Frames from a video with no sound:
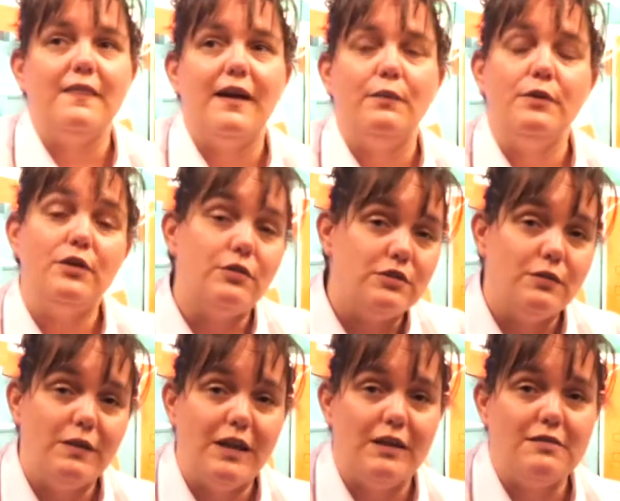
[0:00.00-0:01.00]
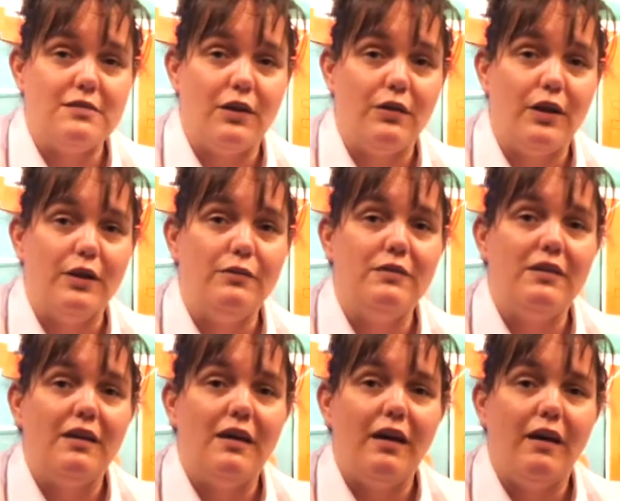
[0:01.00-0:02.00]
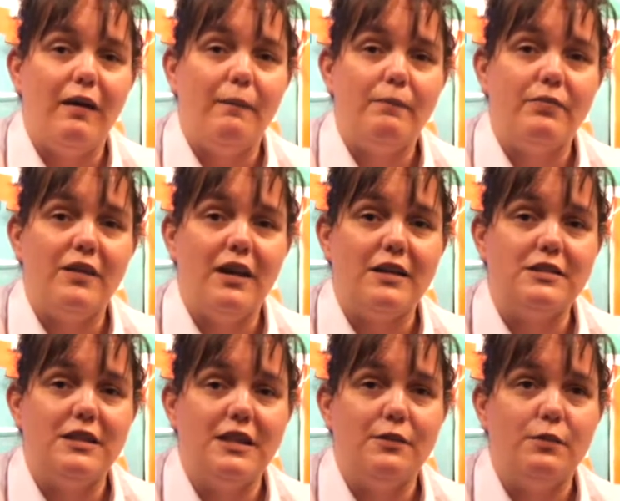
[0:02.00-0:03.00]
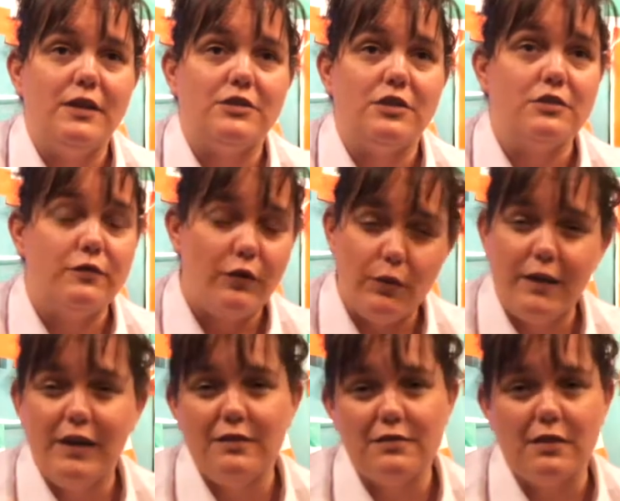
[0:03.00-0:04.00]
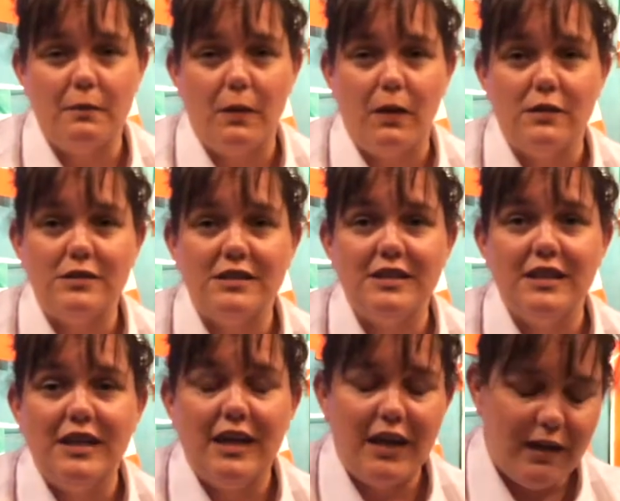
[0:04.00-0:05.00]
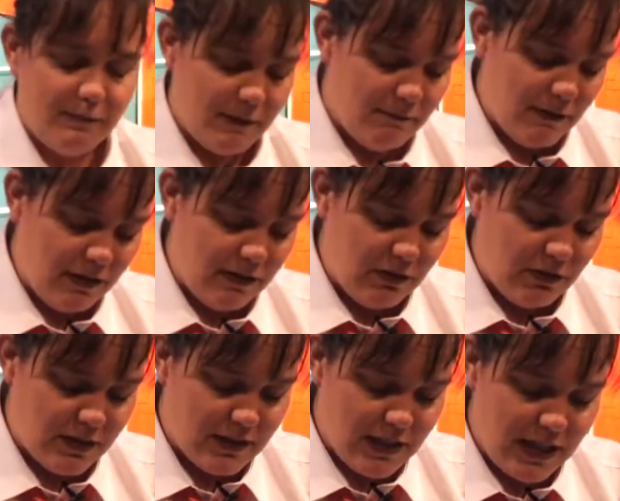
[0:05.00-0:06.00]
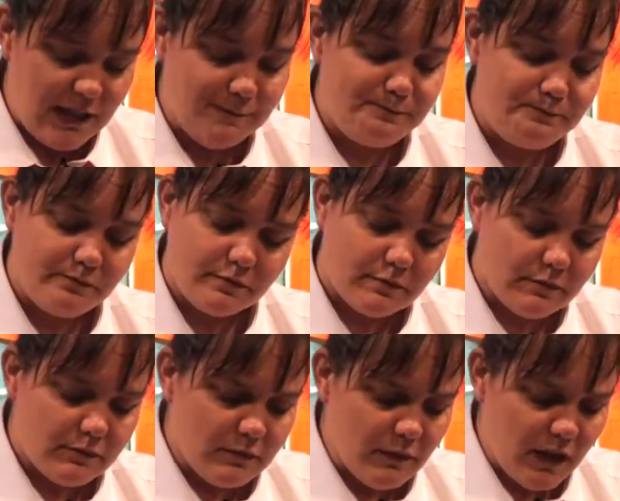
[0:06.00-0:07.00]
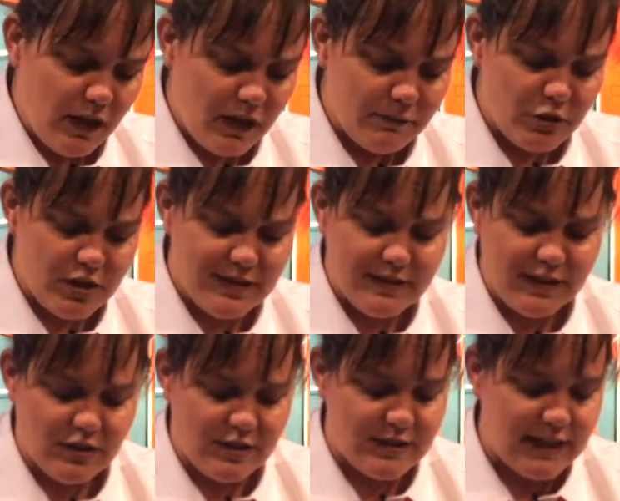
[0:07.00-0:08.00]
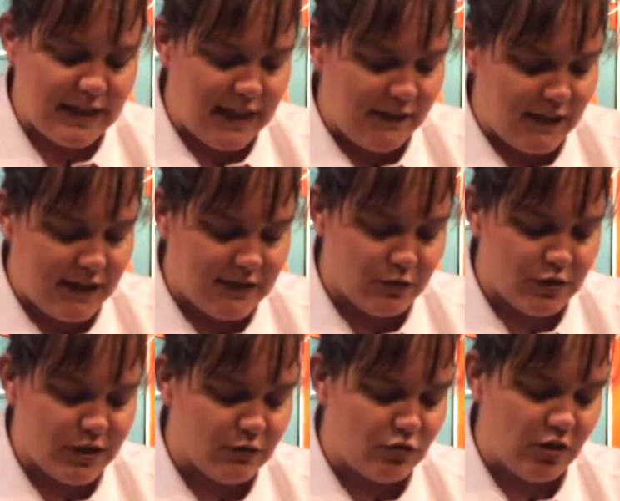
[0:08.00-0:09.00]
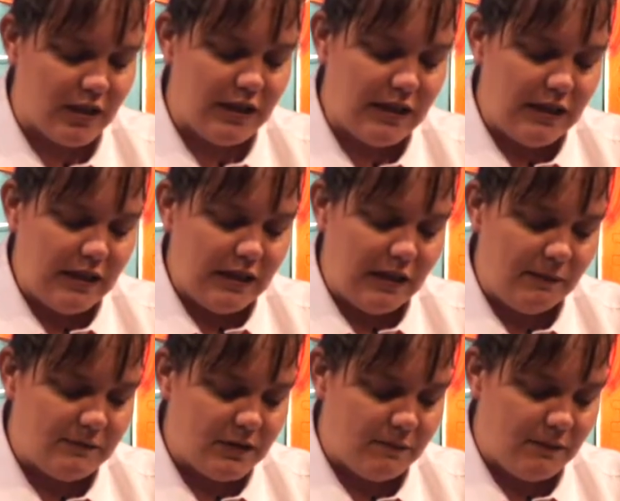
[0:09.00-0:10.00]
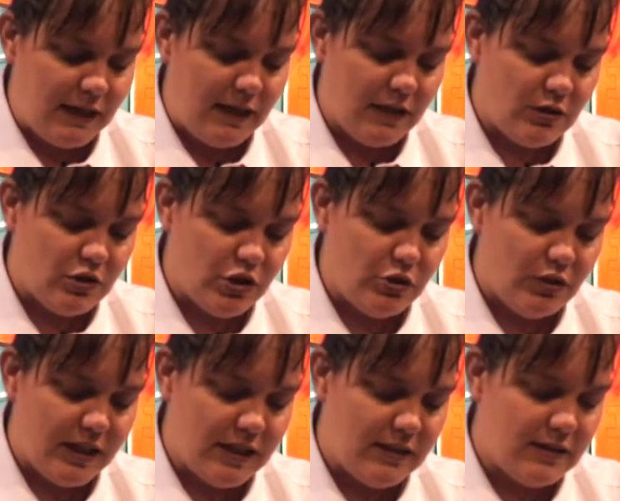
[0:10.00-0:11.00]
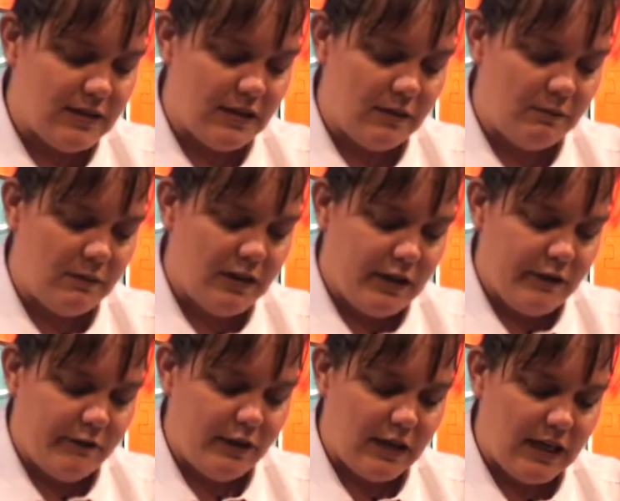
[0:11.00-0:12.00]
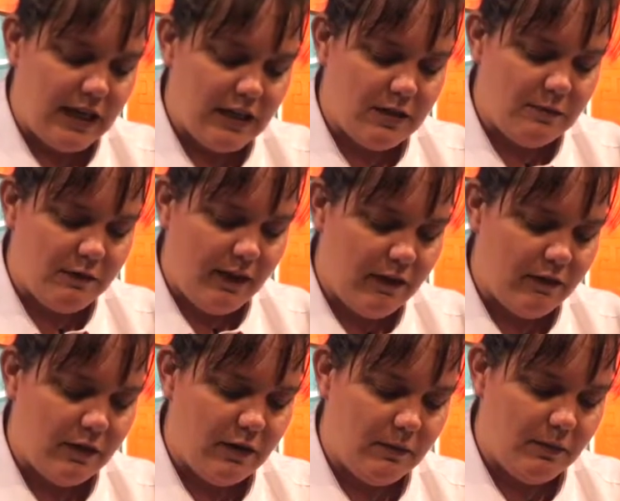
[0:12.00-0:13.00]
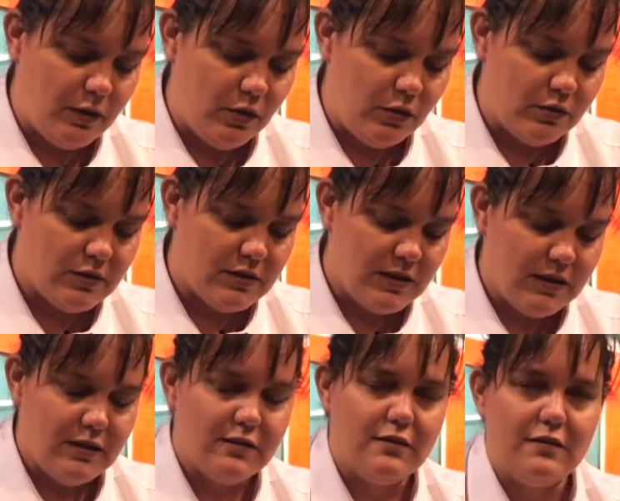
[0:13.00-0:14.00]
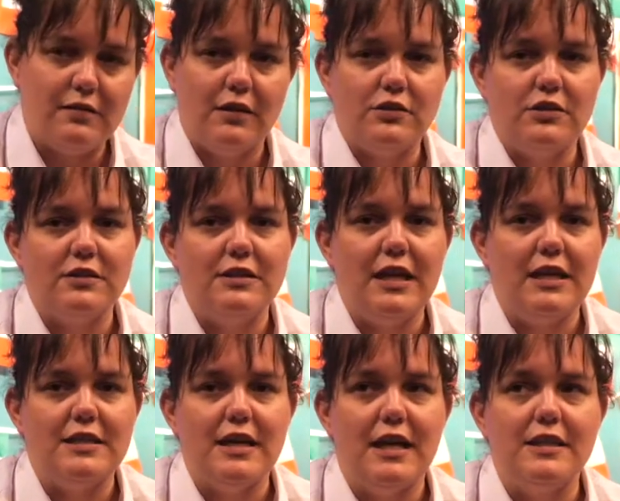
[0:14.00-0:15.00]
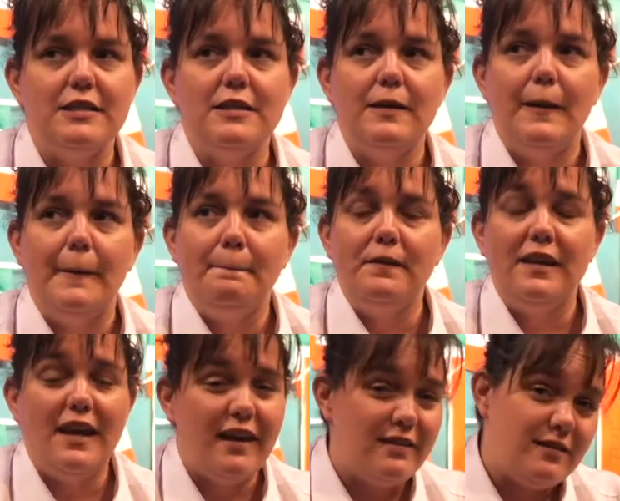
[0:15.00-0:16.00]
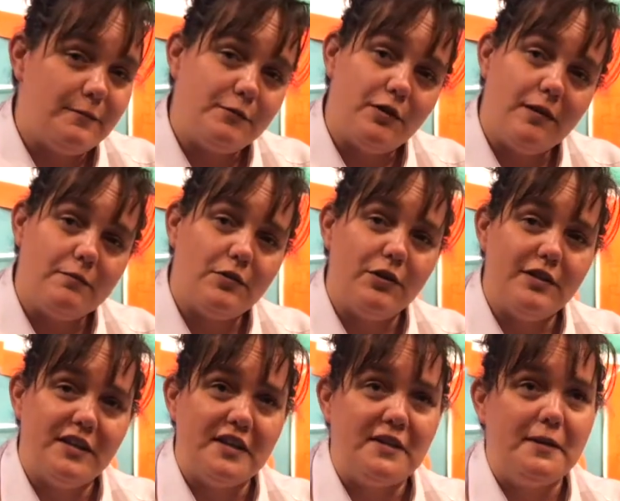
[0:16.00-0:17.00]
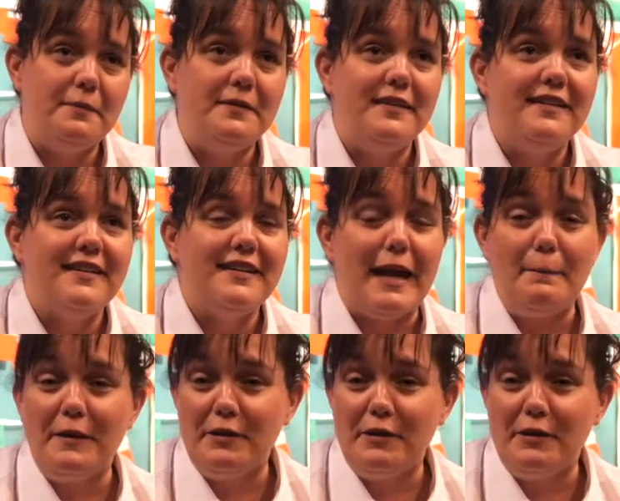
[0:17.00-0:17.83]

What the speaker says: that we're not doing it solo, that actually we're just following his command. In Matthew 19, Jesus actually said, "Let the little children come to me and do not hinder them, for the kingdom of heaven belongs to such as these." And yes, sometimes Holiday Club can be